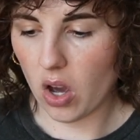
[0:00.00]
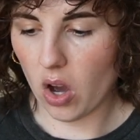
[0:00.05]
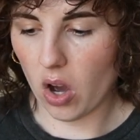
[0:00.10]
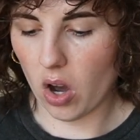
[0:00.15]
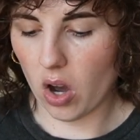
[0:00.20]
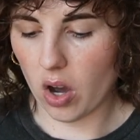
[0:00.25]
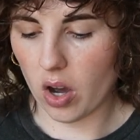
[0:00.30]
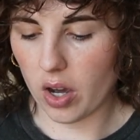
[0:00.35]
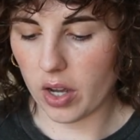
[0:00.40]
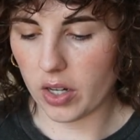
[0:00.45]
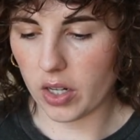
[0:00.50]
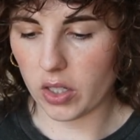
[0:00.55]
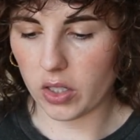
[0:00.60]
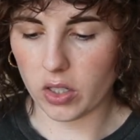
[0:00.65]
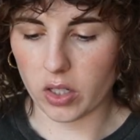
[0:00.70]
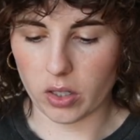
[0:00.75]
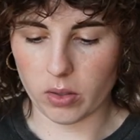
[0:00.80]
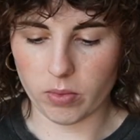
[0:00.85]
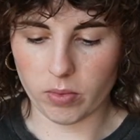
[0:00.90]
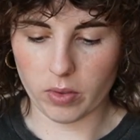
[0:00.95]
on
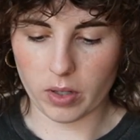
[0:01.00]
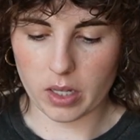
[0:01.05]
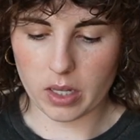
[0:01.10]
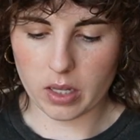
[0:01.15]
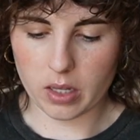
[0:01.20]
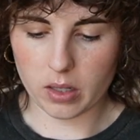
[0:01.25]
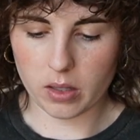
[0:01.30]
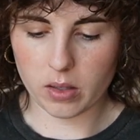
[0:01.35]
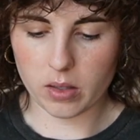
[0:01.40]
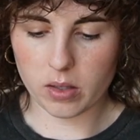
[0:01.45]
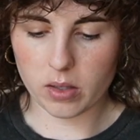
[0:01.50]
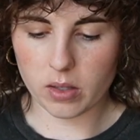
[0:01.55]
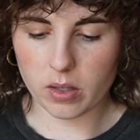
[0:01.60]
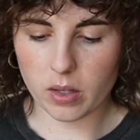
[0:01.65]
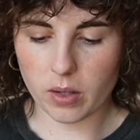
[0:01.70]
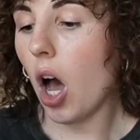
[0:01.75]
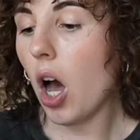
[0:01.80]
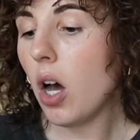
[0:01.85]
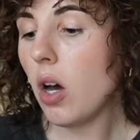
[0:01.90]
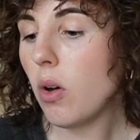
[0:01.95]

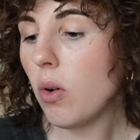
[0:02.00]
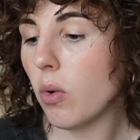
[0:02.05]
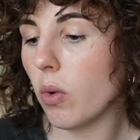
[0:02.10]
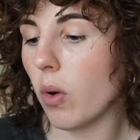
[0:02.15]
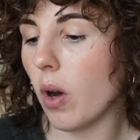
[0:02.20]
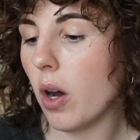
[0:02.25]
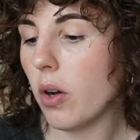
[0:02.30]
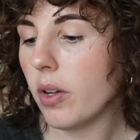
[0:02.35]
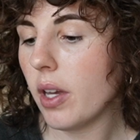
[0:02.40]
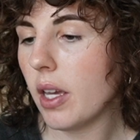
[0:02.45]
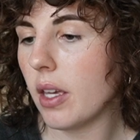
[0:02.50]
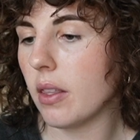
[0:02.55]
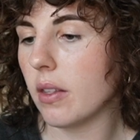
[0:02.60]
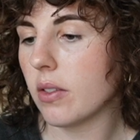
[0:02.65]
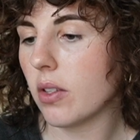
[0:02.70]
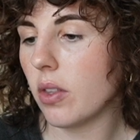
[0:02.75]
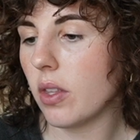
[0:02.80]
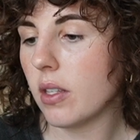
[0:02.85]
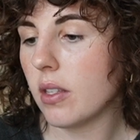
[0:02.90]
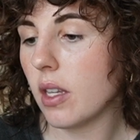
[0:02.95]
Goodreads. Oh, okay.
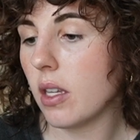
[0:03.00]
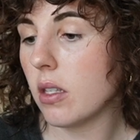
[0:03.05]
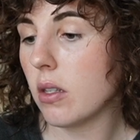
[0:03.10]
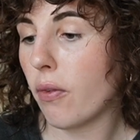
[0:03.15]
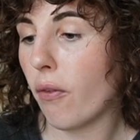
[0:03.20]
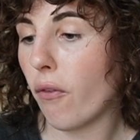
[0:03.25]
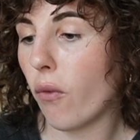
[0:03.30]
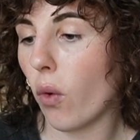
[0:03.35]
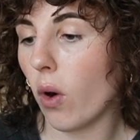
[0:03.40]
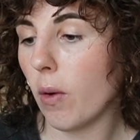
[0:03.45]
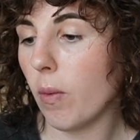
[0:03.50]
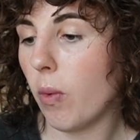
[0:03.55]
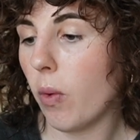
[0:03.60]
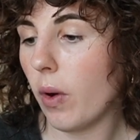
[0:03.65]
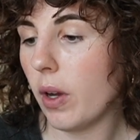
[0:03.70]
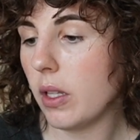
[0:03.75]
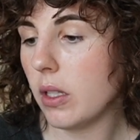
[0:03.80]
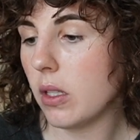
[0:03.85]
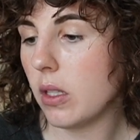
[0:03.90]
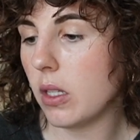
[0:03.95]
So this has
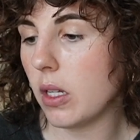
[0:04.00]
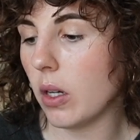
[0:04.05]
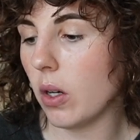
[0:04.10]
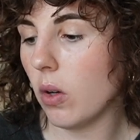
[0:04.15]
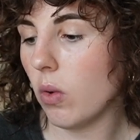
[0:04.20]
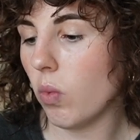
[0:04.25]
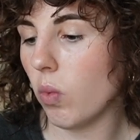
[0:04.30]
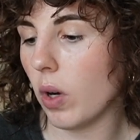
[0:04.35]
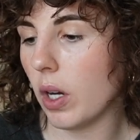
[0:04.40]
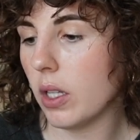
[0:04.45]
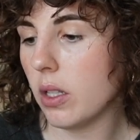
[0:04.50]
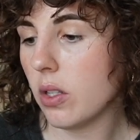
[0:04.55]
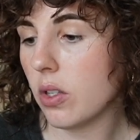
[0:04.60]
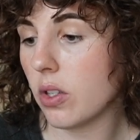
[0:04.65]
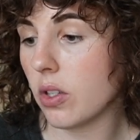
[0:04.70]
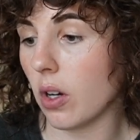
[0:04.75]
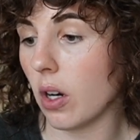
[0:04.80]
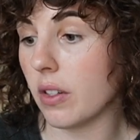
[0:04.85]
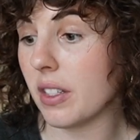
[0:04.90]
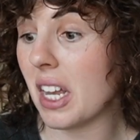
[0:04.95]
4.01
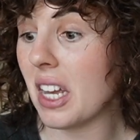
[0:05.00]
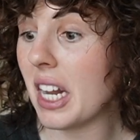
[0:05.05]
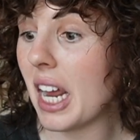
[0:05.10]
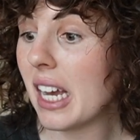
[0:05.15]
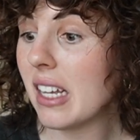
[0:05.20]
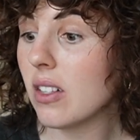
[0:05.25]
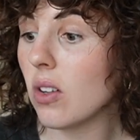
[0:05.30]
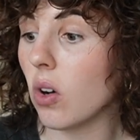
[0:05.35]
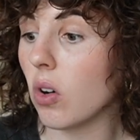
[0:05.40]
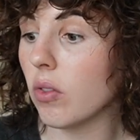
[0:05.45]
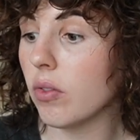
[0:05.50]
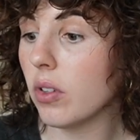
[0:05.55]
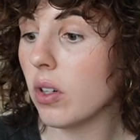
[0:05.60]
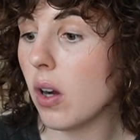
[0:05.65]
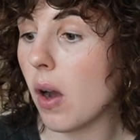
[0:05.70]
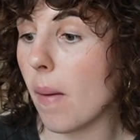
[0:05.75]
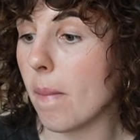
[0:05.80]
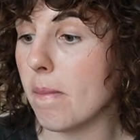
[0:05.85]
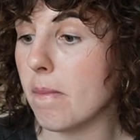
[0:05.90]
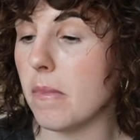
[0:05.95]
stars. It has over
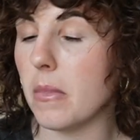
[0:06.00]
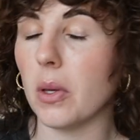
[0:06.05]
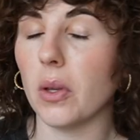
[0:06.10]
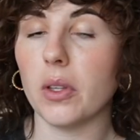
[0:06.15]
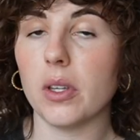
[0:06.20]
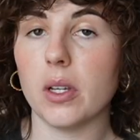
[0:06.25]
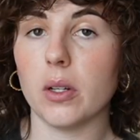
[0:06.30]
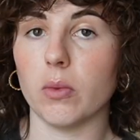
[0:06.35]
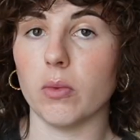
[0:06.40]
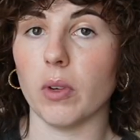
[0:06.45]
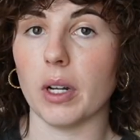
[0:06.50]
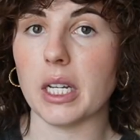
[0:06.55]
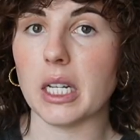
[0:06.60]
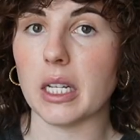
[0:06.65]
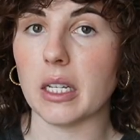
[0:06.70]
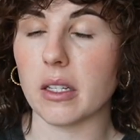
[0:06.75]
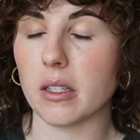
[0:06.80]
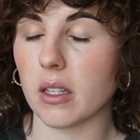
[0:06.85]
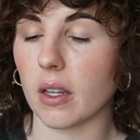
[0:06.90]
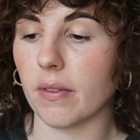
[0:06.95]
1 million
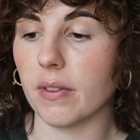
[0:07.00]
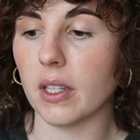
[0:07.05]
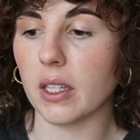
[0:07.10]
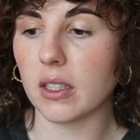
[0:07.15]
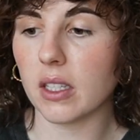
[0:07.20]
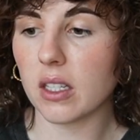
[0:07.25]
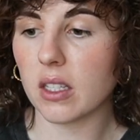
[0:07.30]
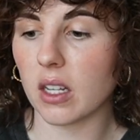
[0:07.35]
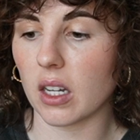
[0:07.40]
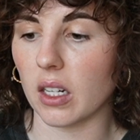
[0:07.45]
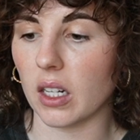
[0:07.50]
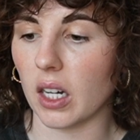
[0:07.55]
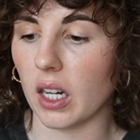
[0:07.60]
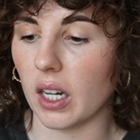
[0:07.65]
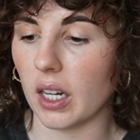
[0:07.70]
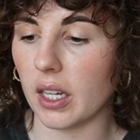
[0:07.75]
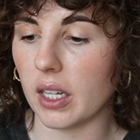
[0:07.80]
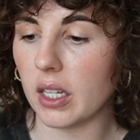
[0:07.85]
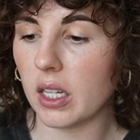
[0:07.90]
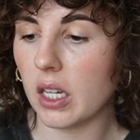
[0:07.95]
ratings. I feel like that's kind of
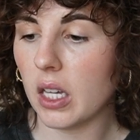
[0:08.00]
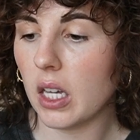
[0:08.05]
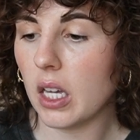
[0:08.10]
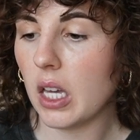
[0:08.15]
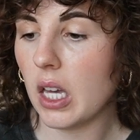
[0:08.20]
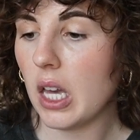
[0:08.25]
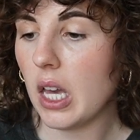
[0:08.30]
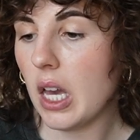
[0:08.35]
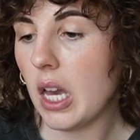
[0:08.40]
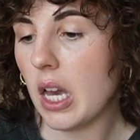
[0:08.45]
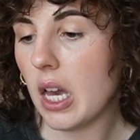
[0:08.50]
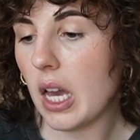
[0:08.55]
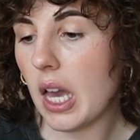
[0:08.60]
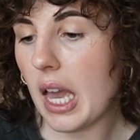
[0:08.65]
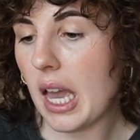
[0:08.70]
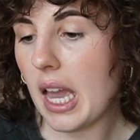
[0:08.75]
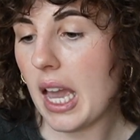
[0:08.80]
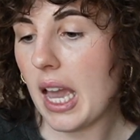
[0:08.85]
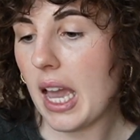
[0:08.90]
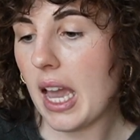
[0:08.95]
high.
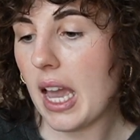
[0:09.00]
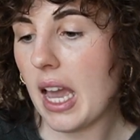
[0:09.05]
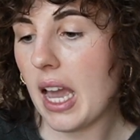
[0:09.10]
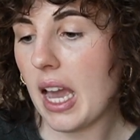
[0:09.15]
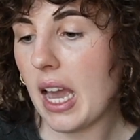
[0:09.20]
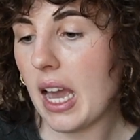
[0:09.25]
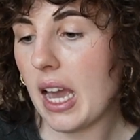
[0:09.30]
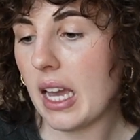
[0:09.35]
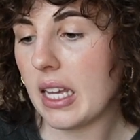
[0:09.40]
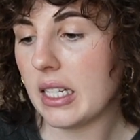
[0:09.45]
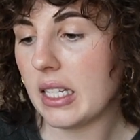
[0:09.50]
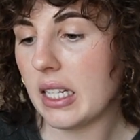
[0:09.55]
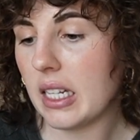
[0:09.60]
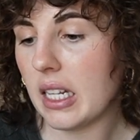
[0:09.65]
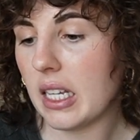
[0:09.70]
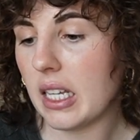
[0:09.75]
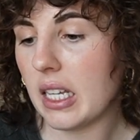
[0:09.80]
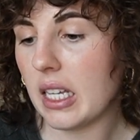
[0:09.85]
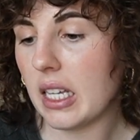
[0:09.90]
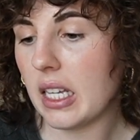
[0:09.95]
And